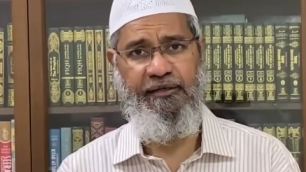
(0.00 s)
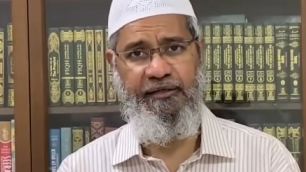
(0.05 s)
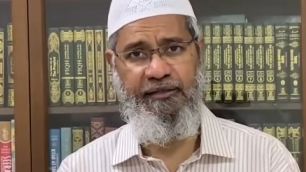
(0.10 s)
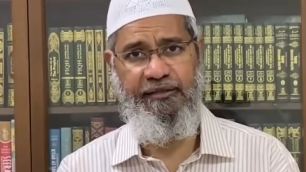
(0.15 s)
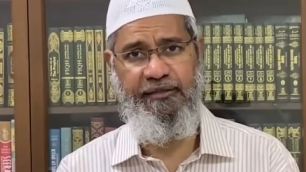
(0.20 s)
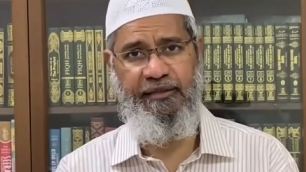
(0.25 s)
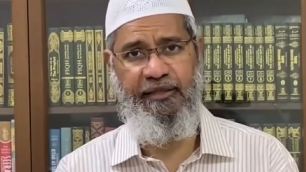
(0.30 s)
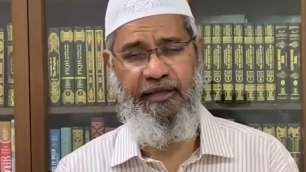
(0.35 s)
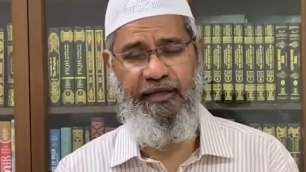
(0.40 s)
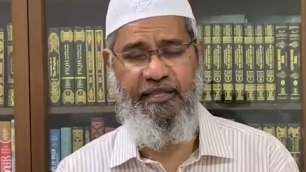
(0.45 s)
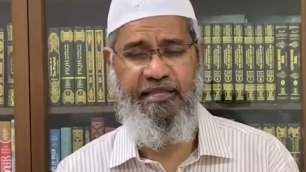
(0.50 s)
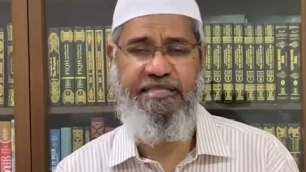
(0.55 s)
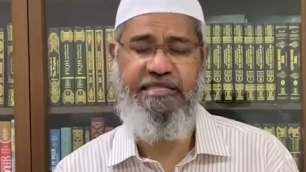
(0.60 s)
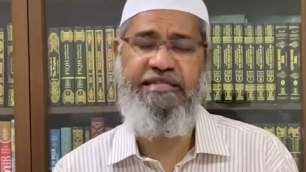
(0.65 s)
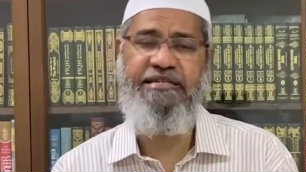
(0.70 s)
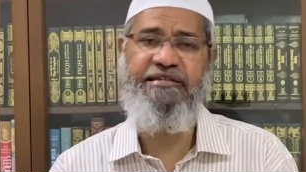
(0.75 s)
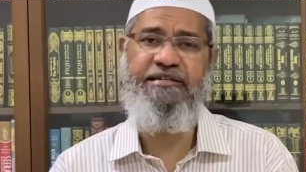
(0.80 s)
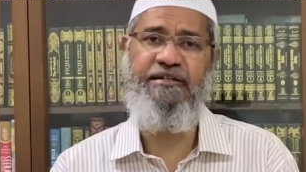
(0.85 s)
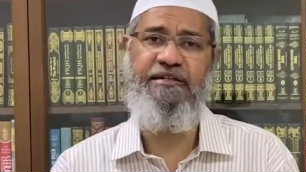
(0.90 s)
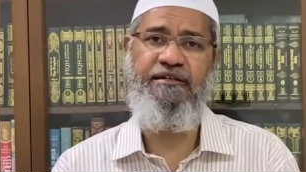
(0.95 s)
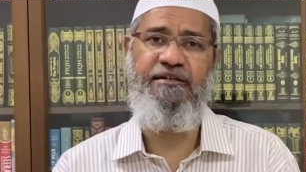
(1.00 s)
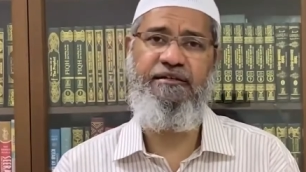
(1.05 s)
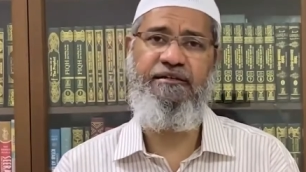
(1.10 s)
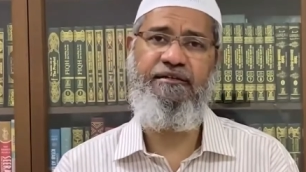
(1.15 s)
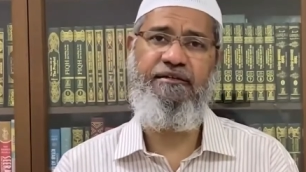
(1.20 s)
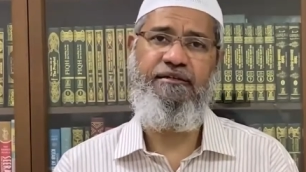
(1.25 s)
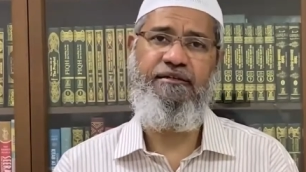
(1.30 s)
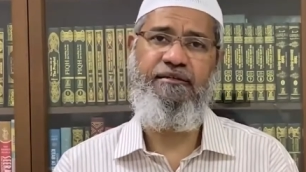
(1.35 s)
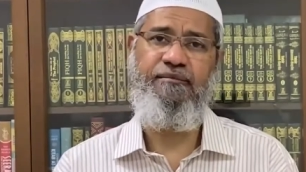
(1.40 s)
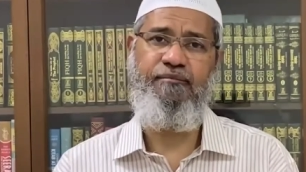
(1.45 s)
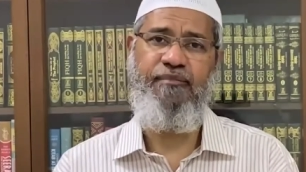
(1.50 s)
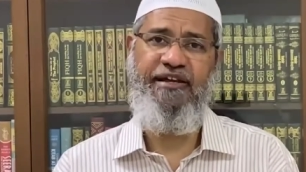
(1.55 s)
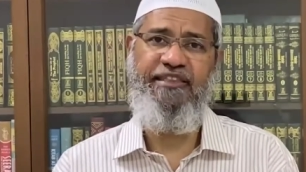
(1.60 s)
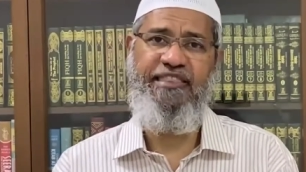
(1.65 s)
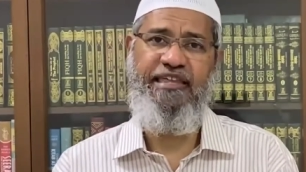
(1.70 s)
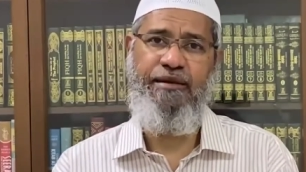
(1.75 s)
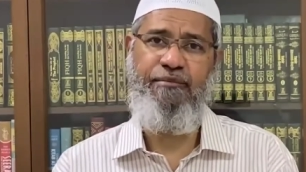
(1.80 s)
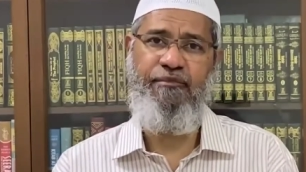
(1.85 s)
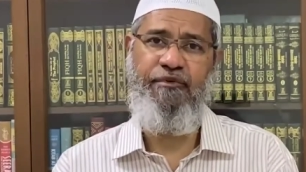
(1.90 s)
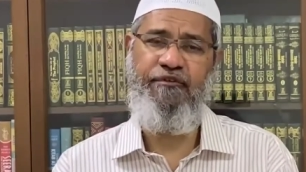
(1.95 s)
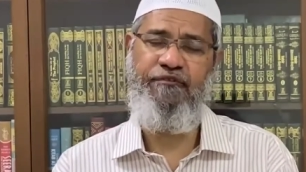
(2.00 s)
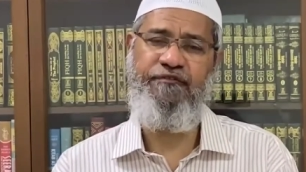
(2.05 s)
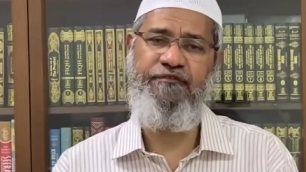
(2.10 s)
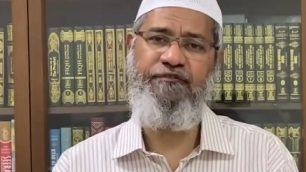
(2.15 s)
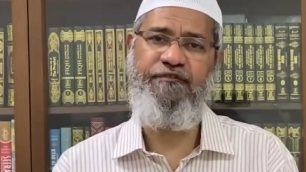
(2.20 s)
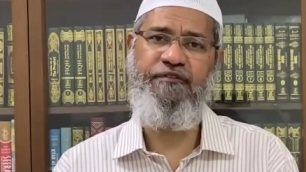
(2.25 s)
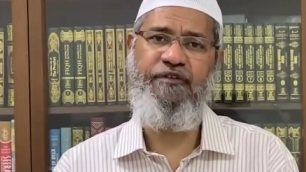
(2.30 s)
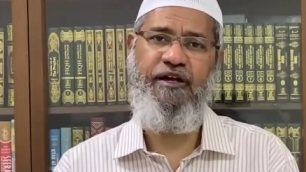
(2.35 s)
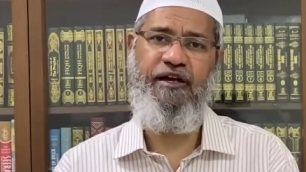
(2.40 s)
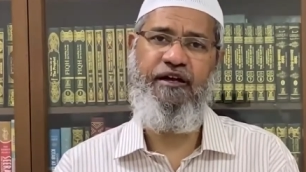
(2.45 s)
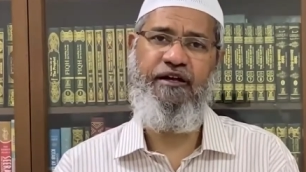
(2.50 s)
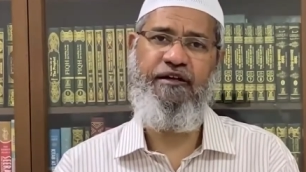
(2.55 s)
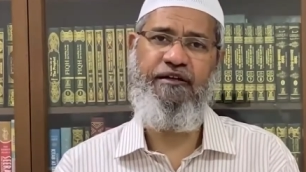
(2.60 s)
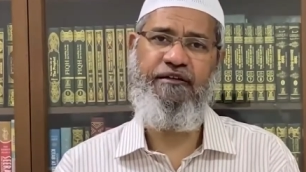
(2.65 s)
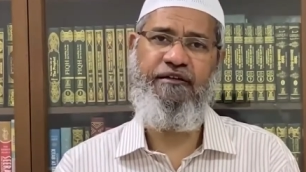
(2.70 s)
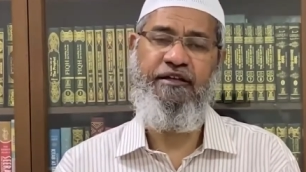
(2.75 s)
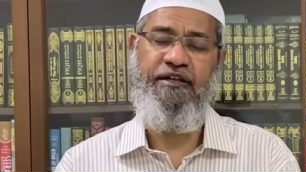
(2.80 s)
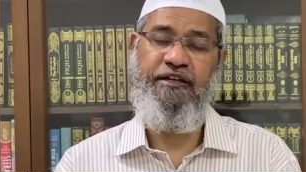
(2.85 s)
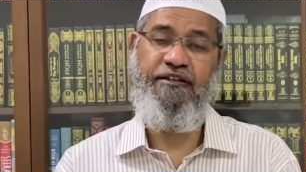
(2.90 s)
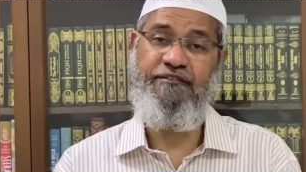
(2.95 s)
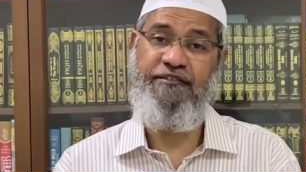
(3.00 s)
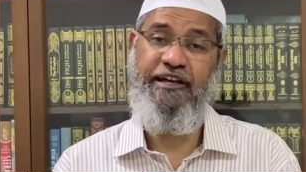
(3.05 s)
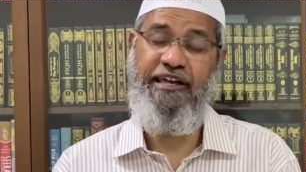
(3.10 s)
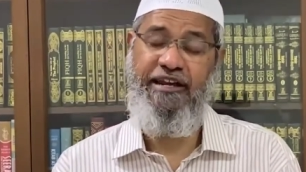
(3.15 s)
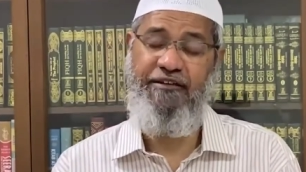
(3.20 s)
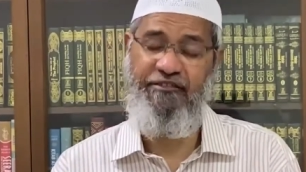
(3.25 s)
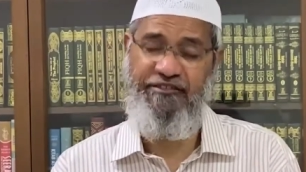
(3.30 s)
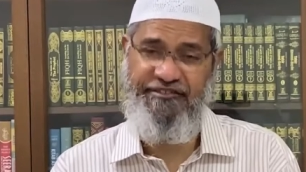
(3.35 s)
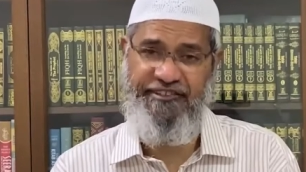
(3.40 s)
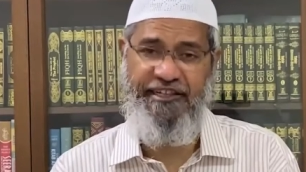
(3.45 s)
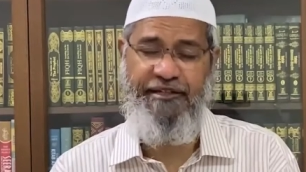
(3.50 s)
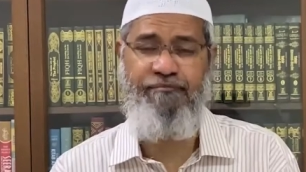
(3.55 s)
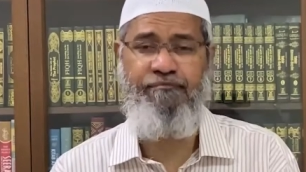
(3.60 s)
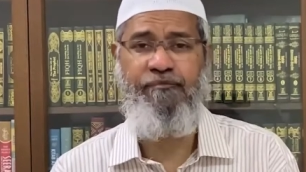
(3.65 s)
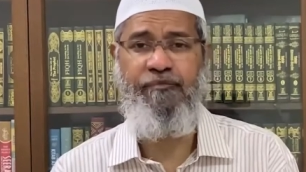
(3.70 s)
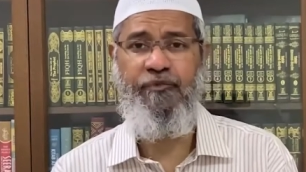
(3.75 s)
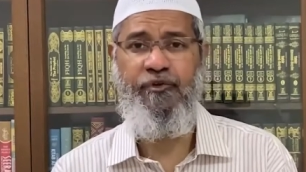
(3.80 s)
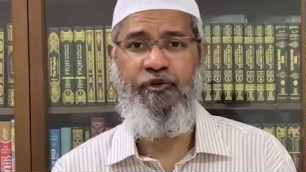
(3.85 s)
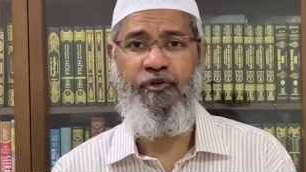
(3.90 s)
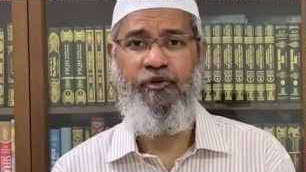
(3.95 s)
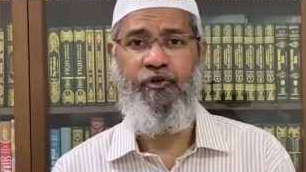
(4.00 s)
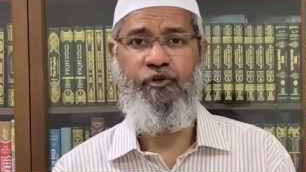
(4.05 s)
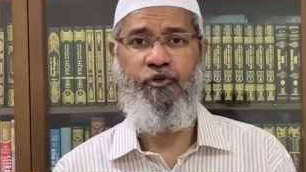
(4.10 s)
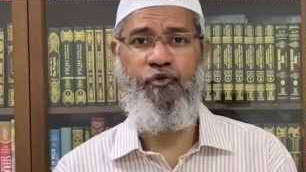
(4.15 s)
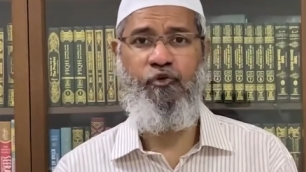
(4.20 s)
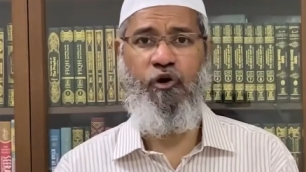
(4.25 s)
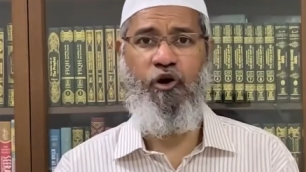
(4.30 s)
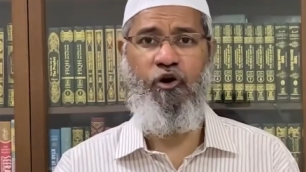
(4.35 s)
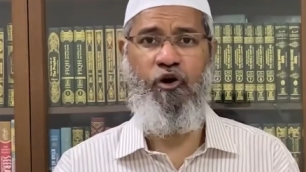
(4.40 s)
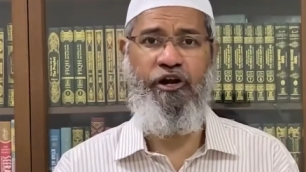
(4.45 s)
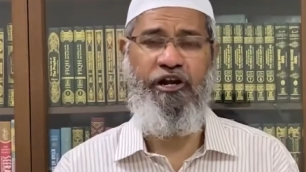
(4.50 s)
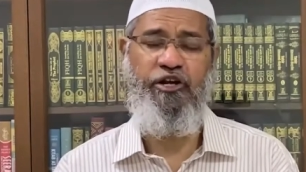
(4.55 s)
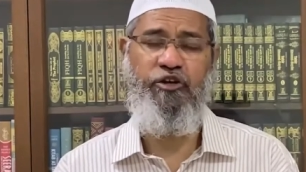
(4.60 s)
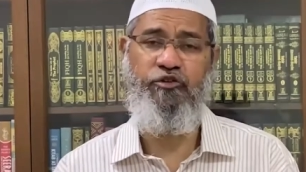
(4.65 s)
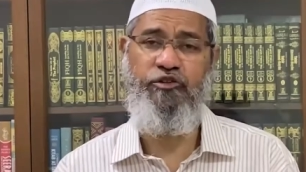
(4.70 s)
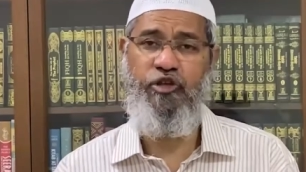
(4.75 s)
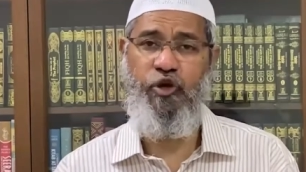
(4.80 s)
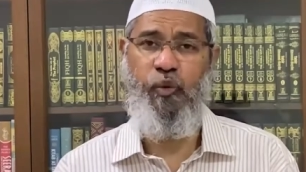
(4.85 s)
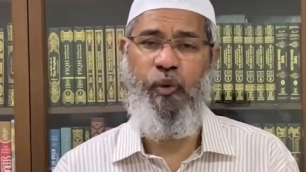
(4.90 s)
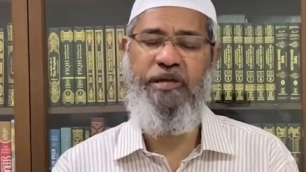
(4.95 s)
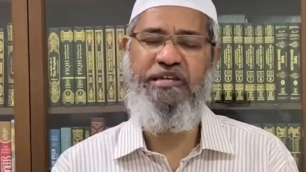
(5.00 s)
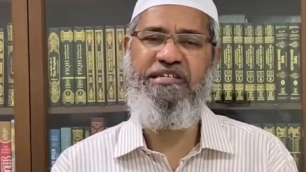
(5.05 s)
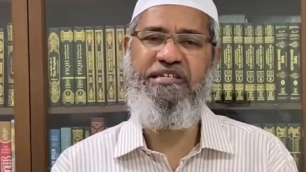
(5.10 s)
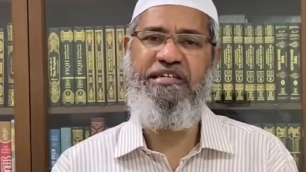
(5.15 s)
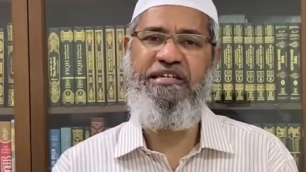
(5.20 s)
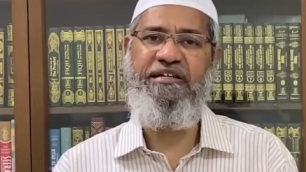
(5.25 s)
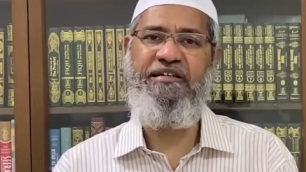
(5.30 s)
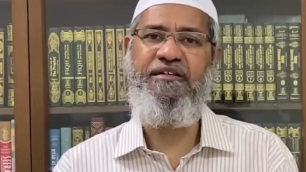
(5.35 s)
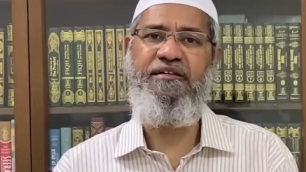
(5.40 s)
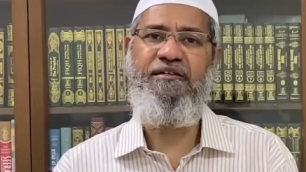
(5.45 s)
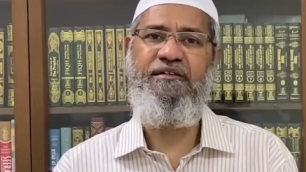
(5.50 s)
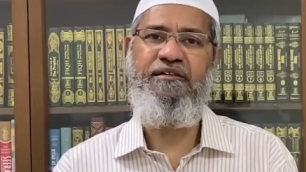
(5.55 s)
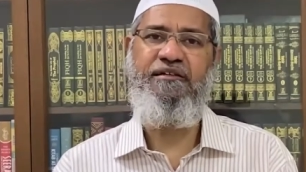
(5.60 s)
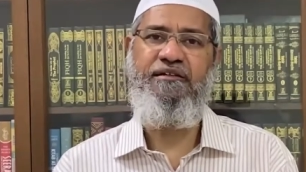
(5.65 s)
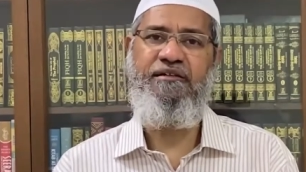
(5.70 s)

their sister by the name of Zaira Wasim, who according to the questioner,